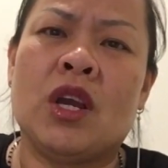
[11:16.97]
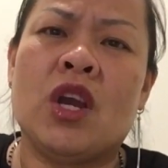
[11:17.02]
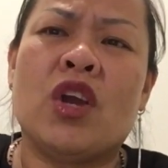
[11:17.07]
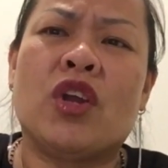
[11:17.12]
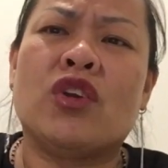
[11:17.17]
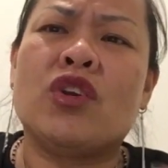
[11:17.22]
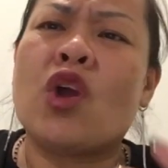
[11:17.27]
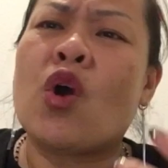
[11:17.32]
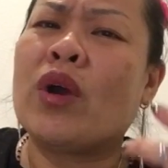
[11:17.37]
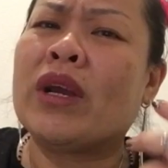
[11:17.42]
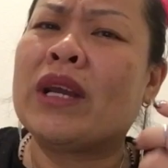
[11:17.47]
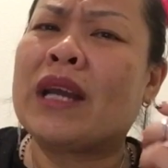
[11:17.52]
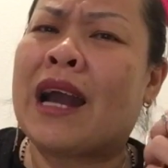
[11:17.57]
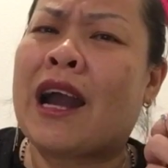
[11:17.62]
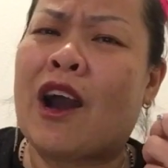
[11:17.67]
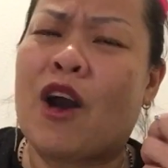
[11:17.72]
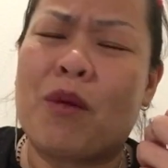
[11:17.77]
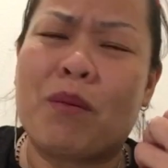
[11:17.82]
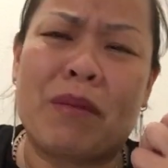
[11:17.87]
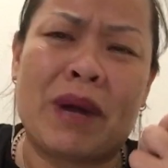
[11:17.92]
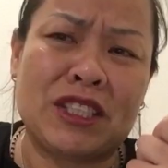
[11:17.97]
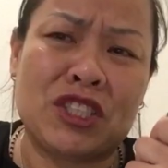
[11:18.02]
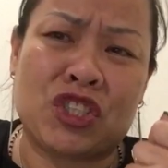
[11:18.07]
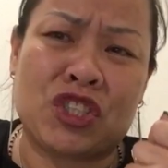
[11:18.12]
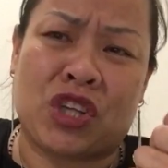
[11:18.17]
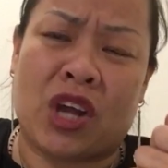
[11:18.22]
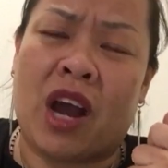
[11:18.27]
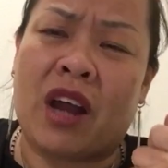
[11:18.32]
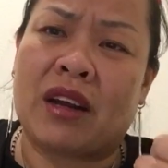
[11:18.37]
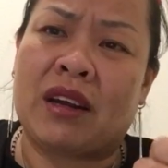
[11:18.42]
knowing how much
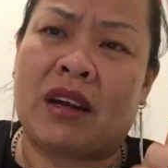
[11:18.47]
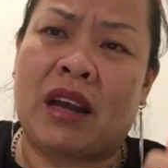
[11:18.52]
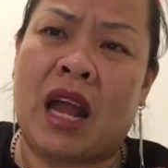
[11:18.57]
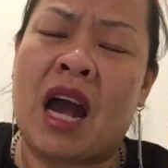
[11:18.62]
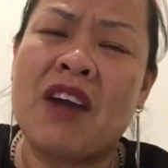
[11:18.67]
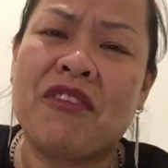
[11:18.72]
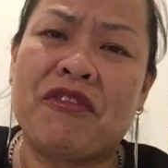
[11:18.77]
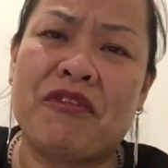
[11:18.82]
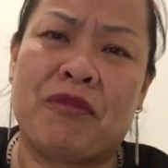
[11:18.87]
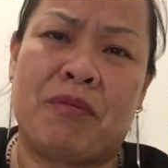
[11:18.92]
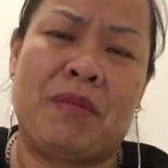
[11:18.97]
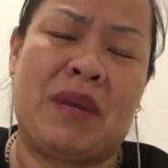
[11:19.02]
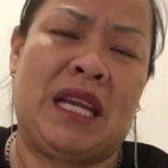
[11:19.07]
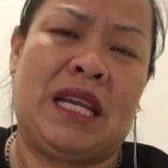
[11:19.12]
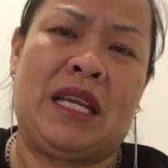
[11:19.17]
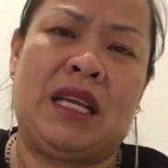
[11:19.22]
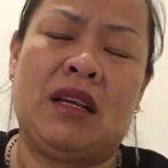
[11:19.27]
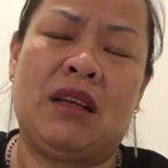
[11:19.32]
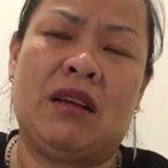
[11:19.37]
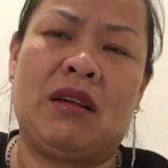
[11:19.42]
God loved me,